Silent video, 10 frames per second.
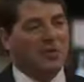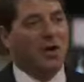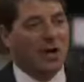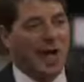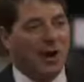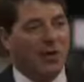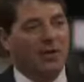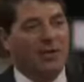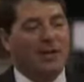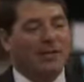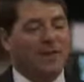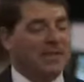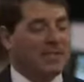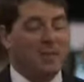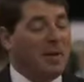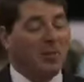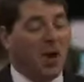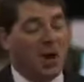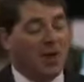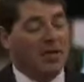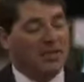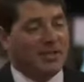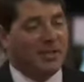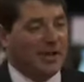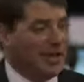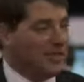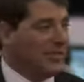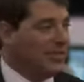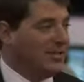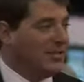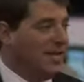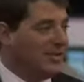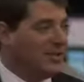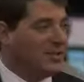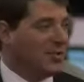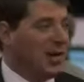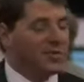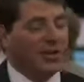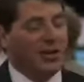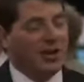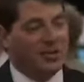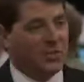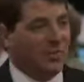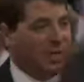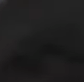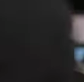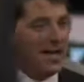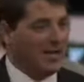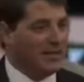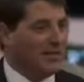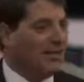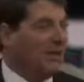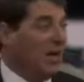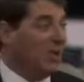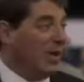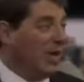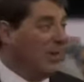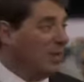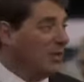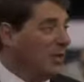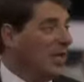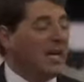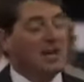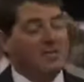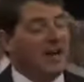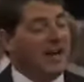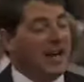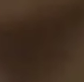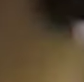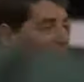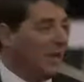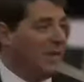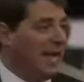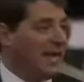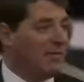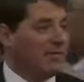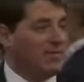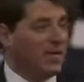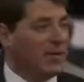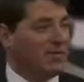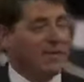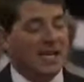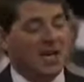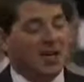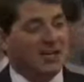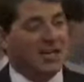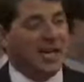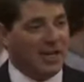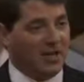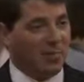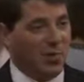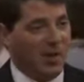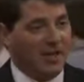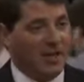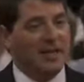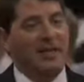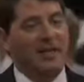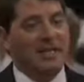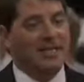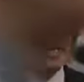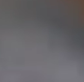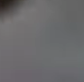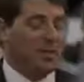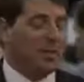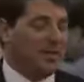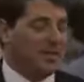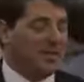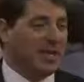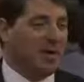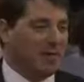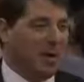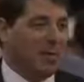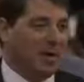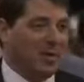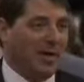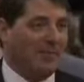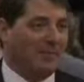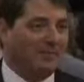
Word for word: turn out means that people aren't considering this as, as discretionary so much as a real opportunity to find out what they, you know, technology they can deploy that is going to help their business get where they want to be.